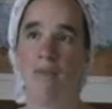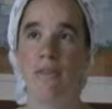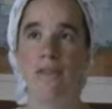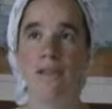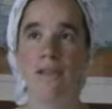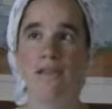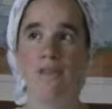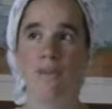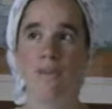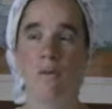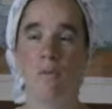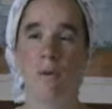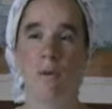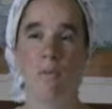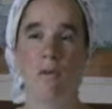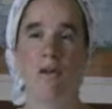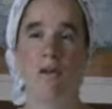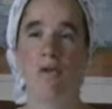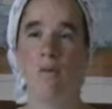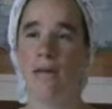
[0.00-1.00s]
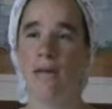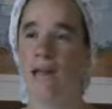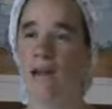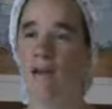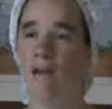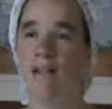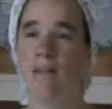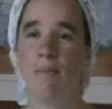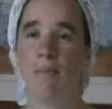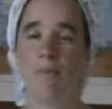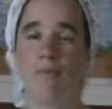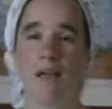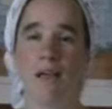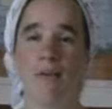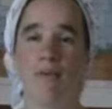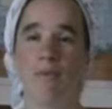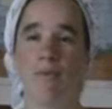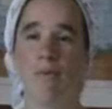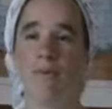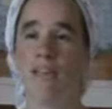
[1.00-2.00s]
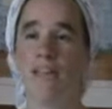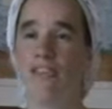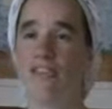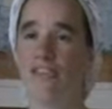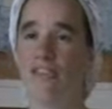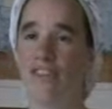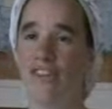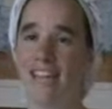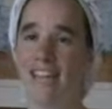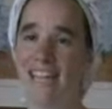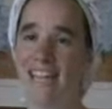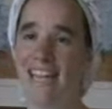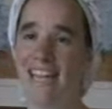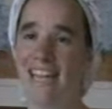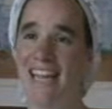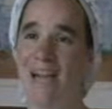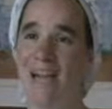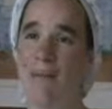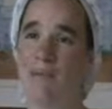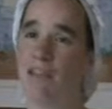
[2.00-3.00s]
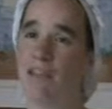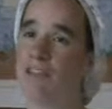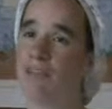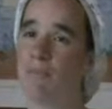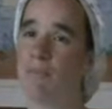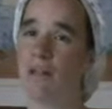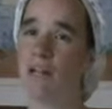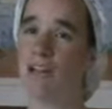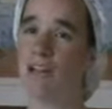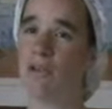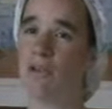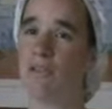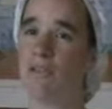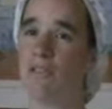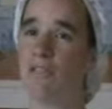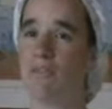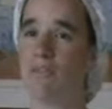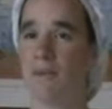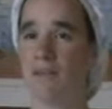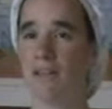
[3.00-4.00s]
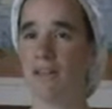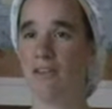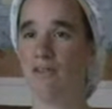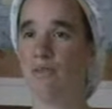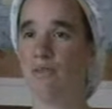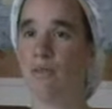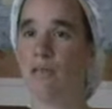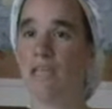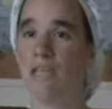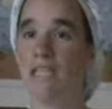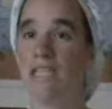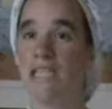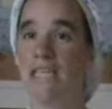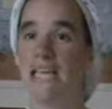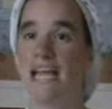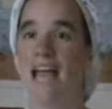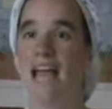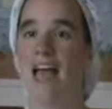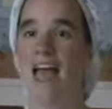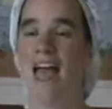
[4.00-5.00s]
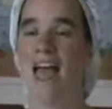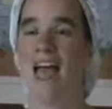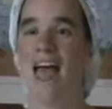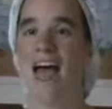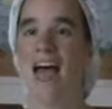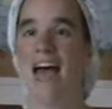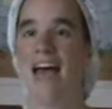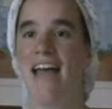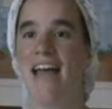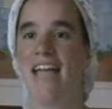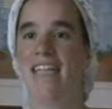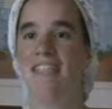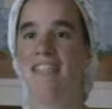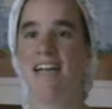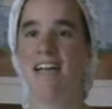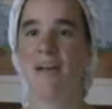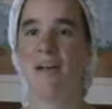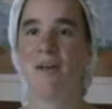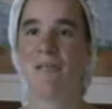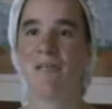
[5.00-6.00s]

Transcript: These are women who carry themselves with such dignity and with such malchut, with such royalty, and